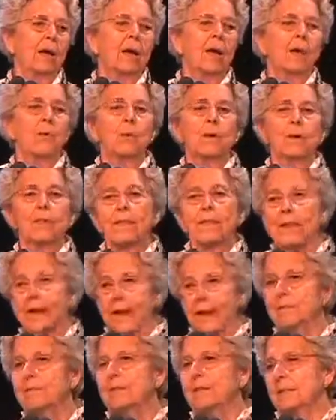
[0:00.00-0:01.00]
where the
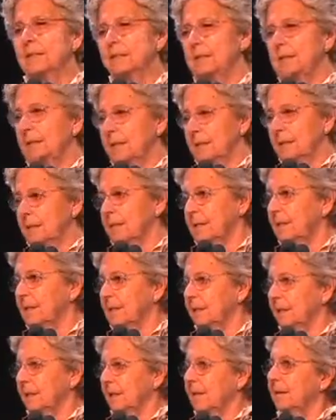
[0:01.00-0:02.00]
evidence
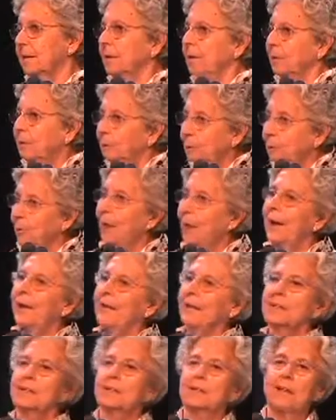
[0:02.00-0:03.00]
existed prior
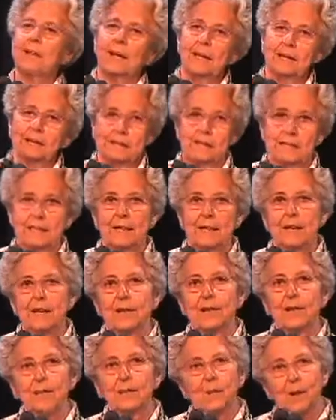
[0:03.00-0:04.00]
to
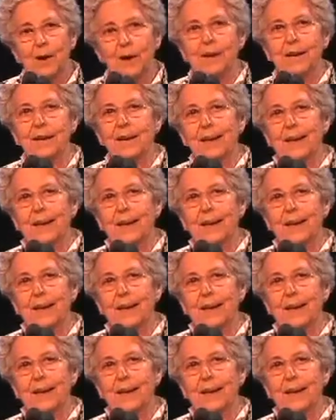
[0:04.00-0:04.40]
1981.